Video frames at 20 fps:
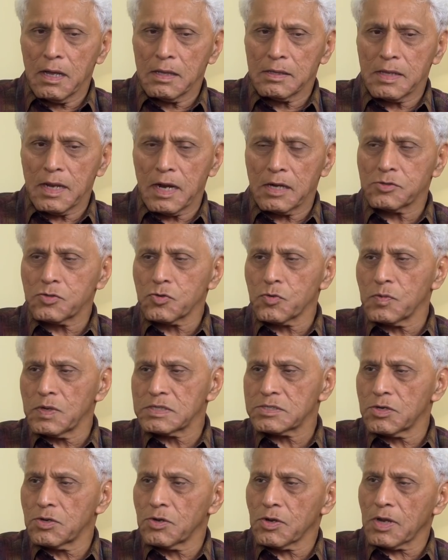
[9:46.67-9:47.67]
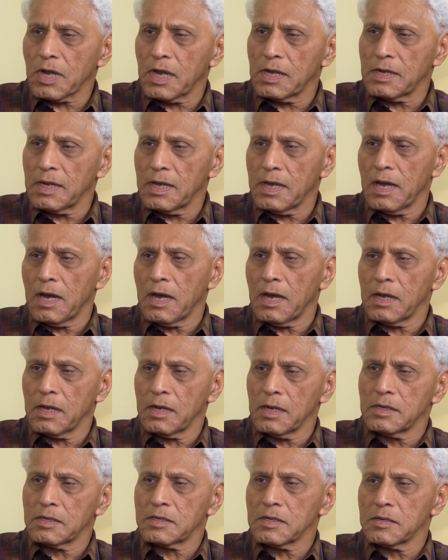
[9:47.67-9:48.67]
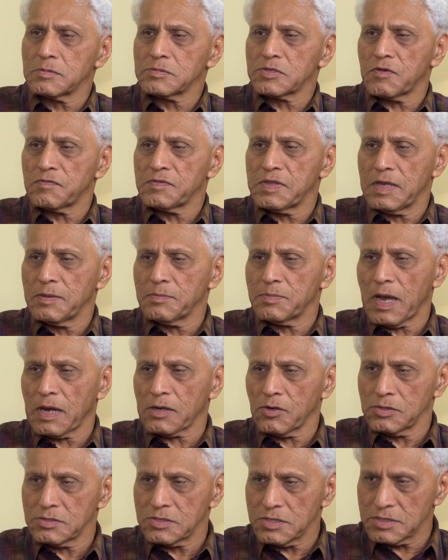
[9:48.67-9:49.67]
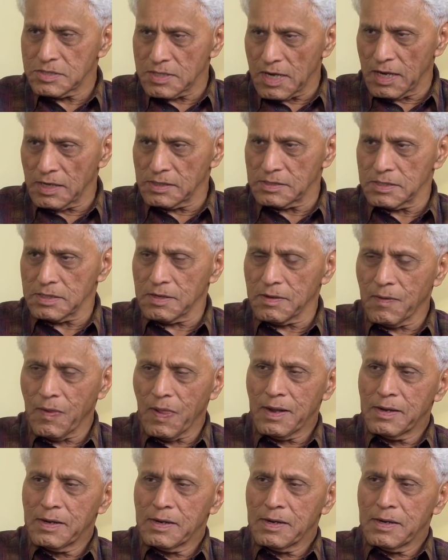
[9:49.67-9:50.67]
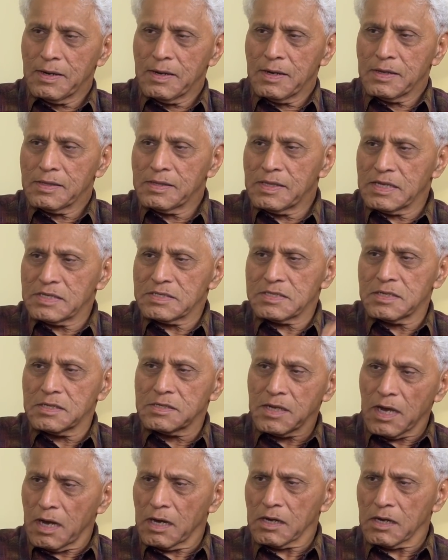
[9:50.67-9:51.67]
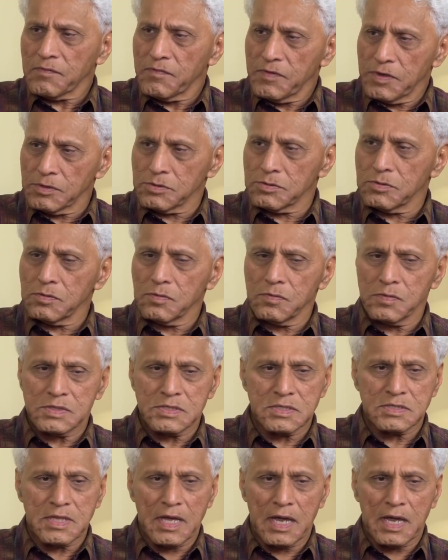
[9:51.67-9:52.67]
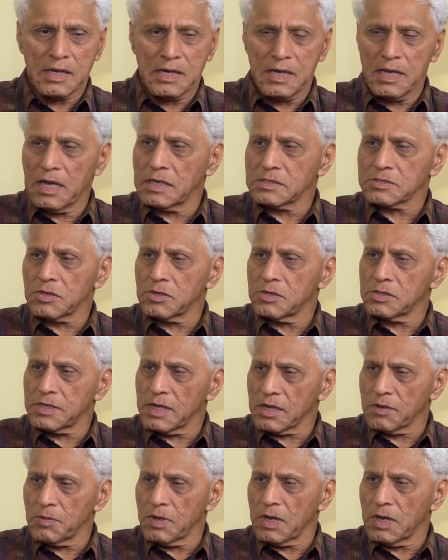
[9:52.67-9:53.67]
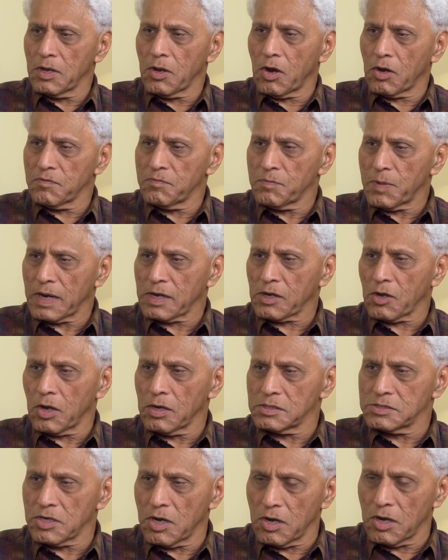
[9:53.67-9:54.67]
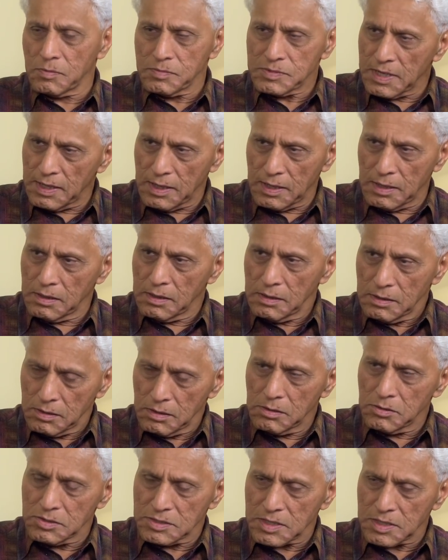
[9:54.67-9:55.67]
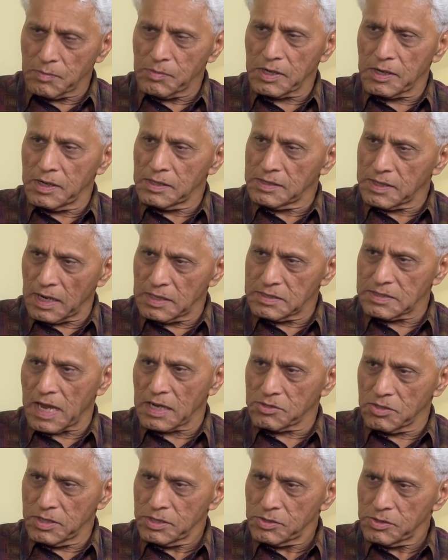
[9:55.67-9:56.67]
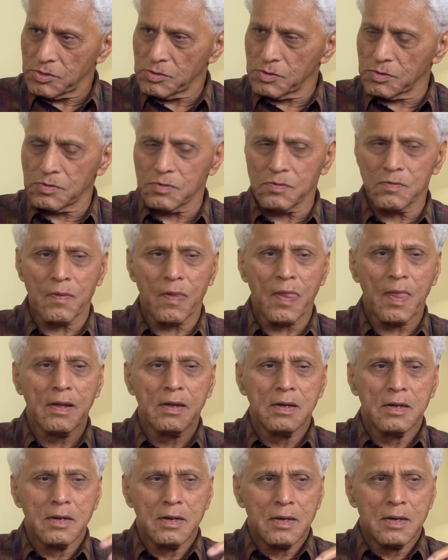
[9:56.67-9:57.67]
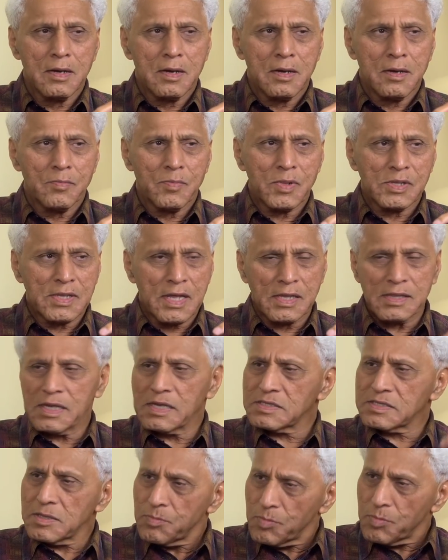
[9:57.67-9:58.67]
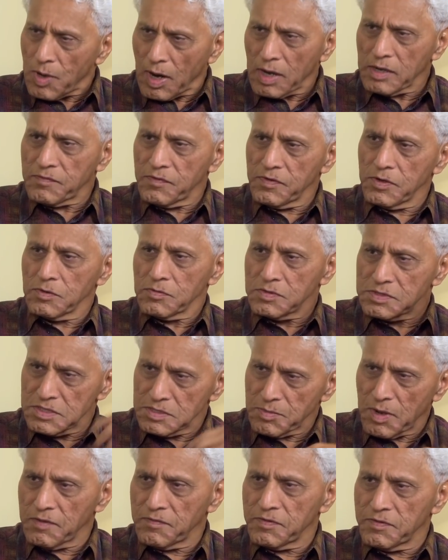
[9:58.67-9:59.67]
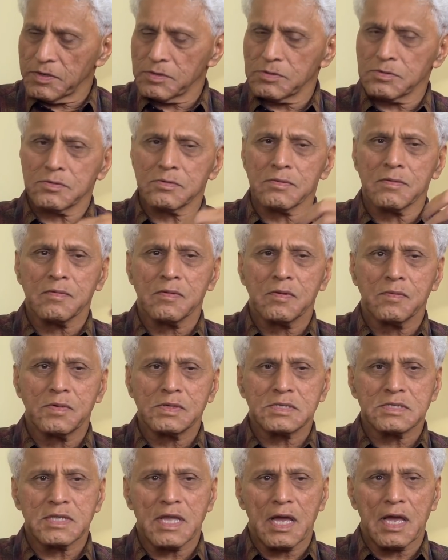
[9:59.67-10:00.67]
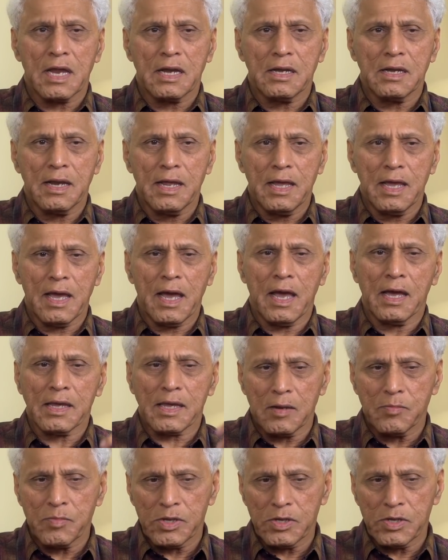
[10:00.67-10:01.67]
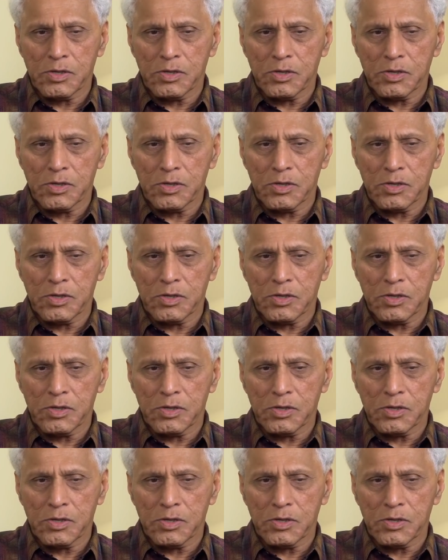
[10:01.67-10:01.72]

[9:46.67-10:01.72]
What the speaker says: there are two ways to look at AI in terms of the impact on society. There's the dark view, which is that AI is going to take away a lot of white-collar jobs, and to some degree, that is actually true. But then there's the bright view, which is my view, which is that AI can be